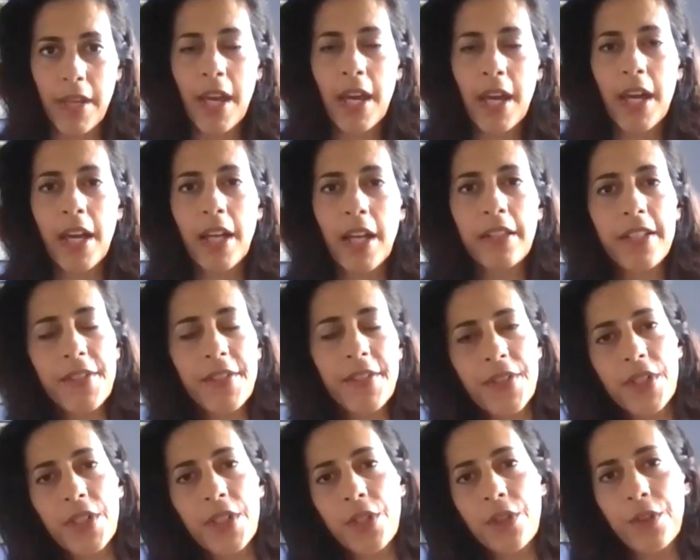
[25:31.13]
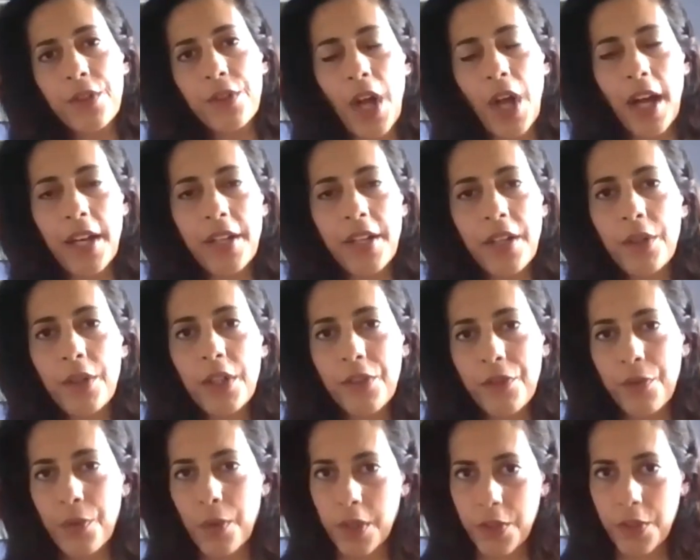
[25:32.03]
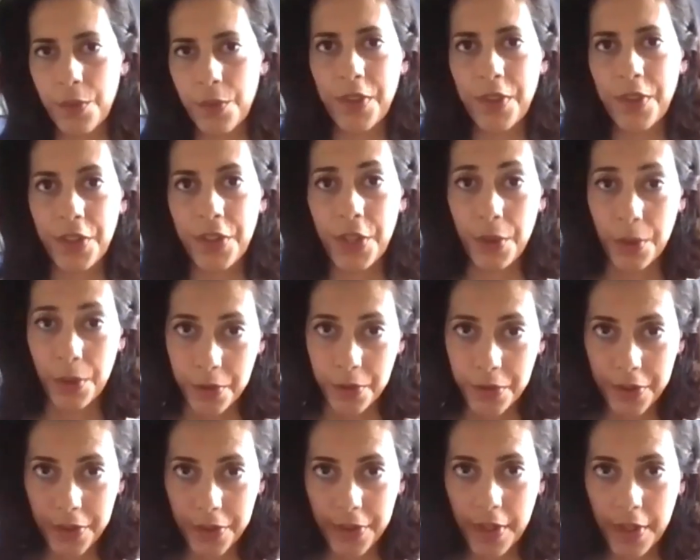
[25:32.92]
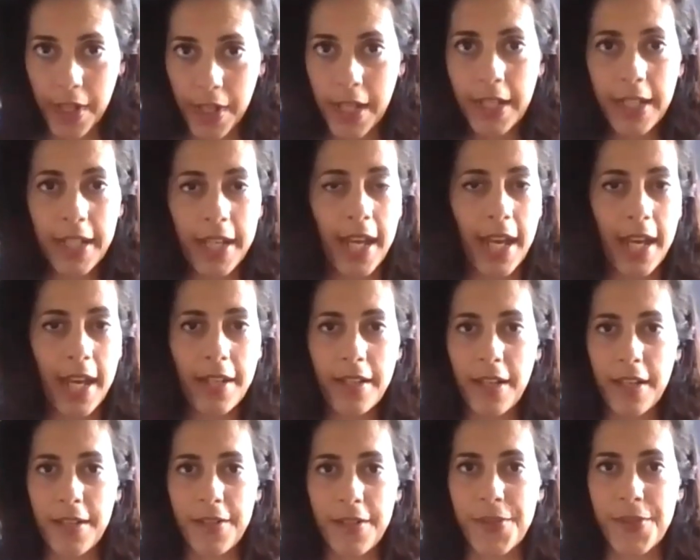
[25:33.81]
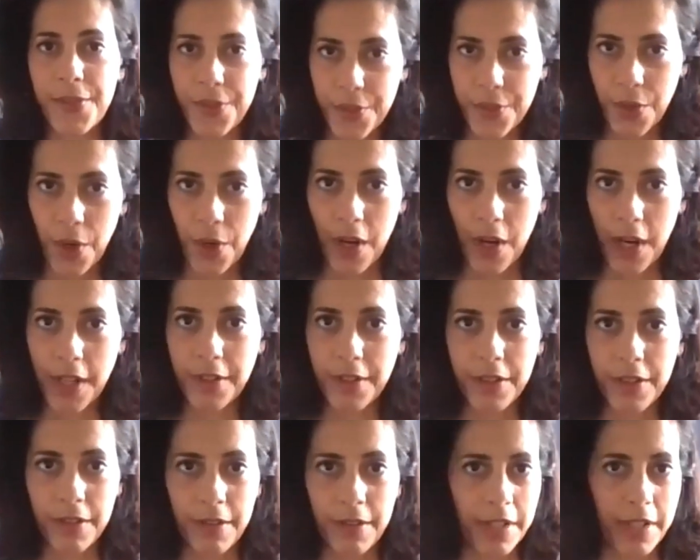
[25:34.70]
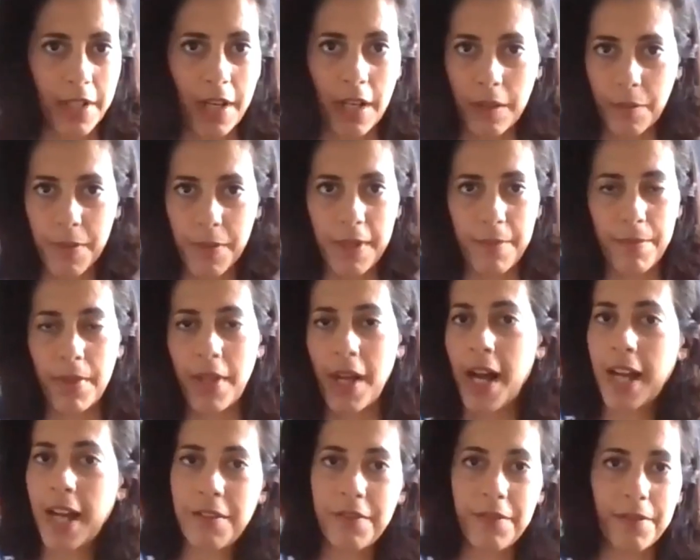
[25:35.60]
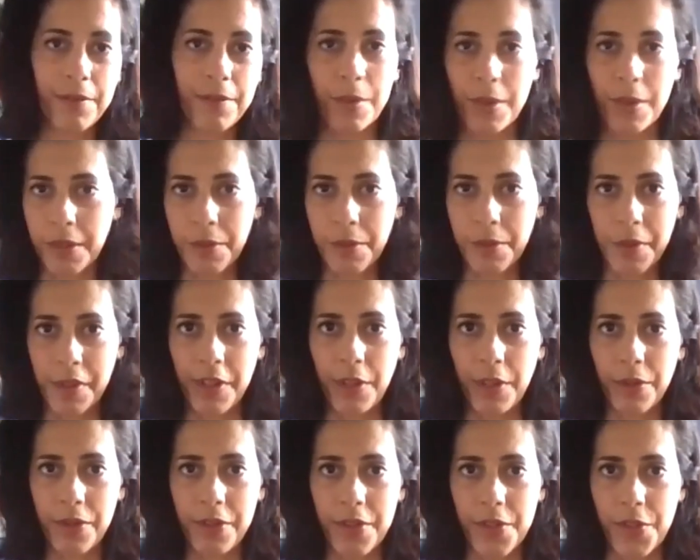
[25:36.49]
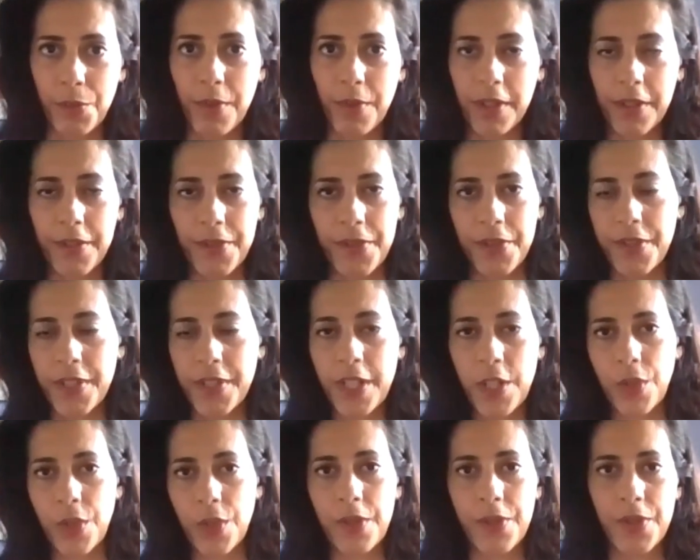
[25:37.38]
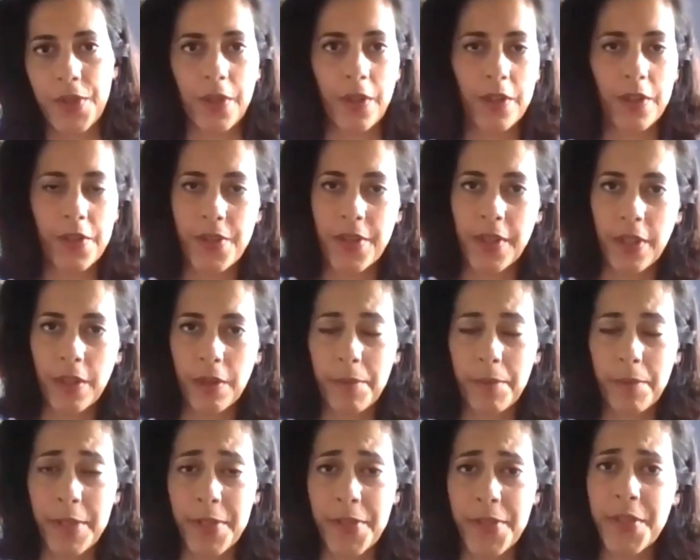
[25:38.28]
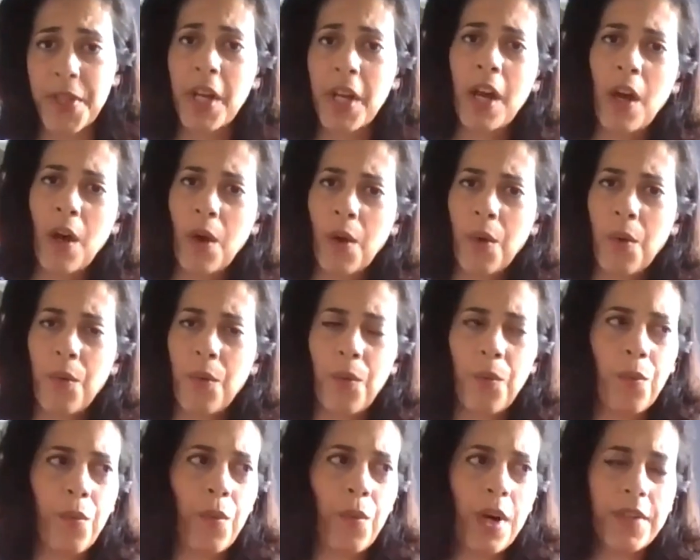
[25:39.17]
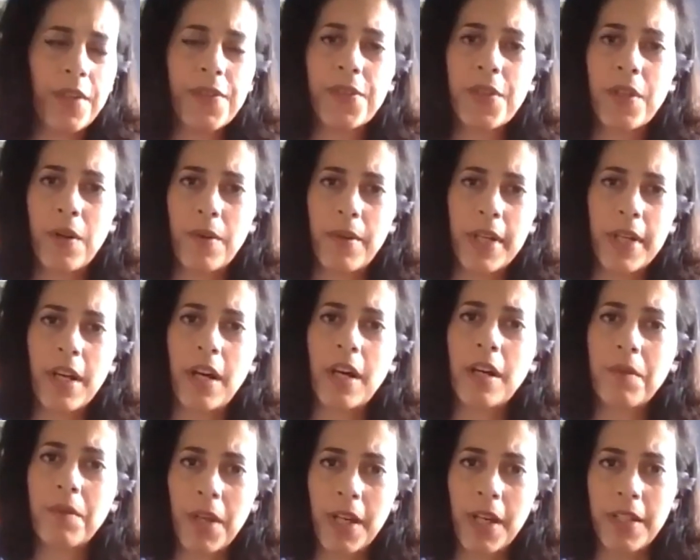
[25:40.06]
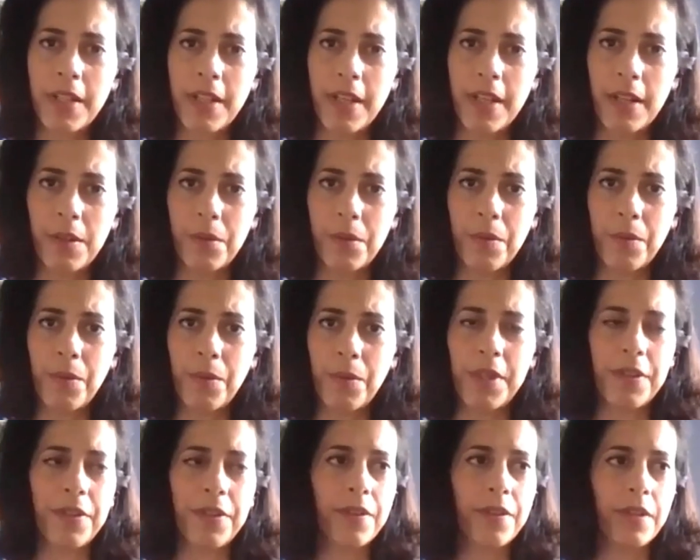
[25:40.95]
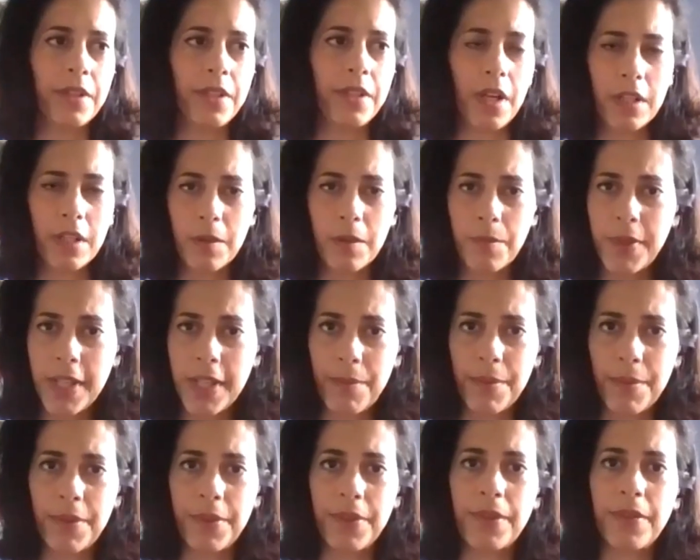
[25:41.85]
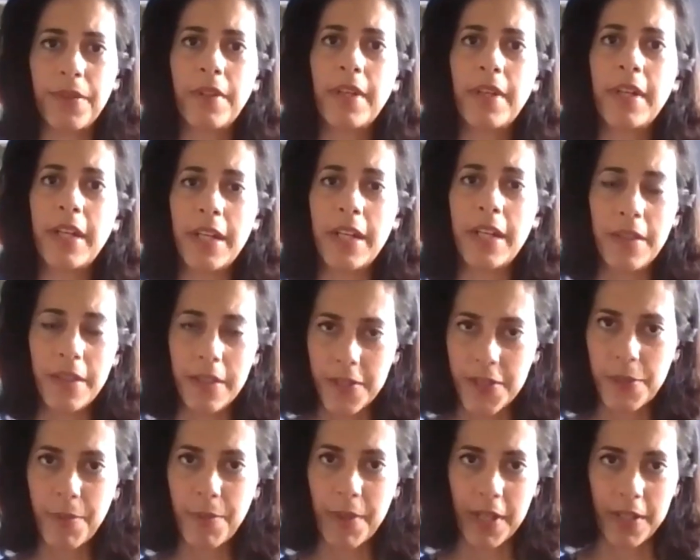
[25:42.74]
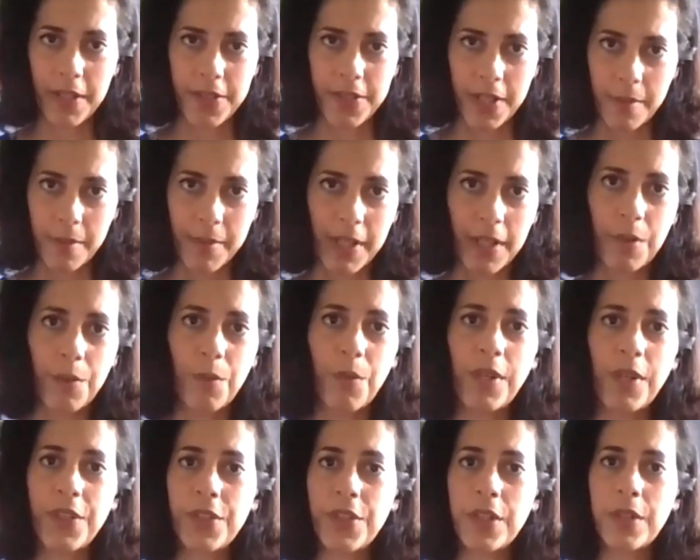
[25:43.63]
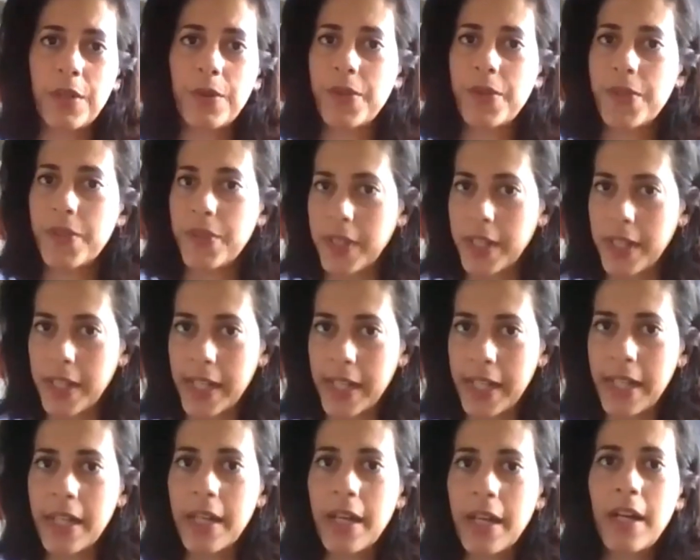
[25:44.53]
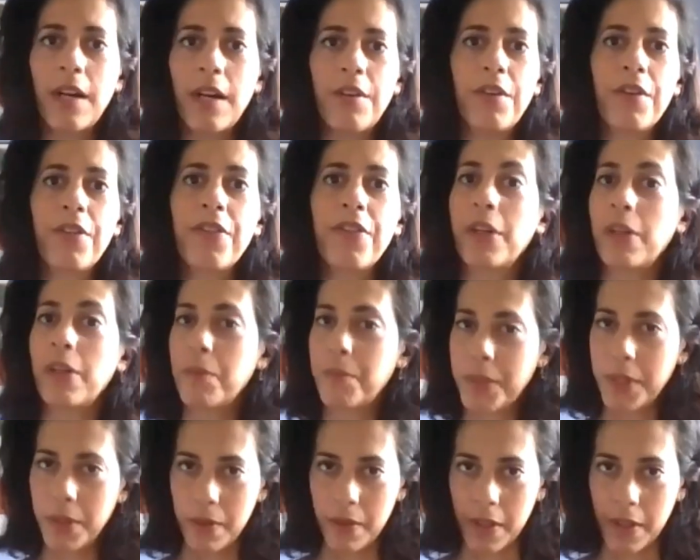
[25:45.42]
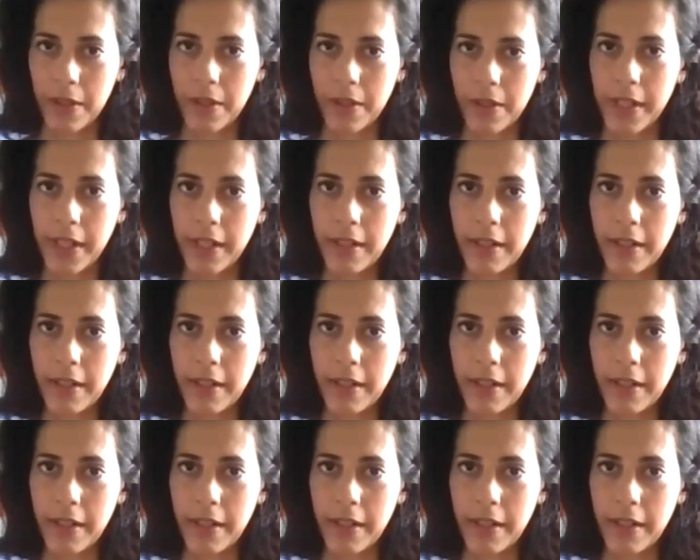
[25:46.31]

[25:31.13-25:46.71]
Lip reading: Lisa, I know you've worked with youth. Ken has taught young people. I work with youth as well as a teacher, as an arts therapist. What's going on right now with young people in this pandemic? What do you see therapeutically?